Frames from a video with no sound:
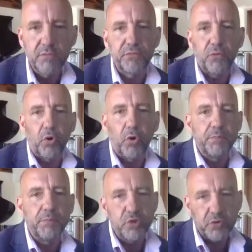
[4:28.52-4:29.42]
for the
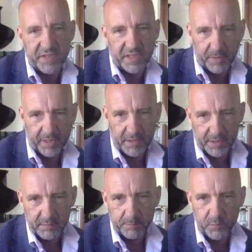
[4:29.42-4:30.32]
music
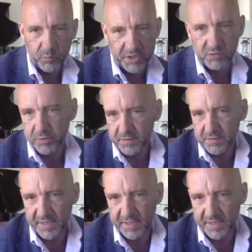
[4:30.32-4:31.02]
making, which was,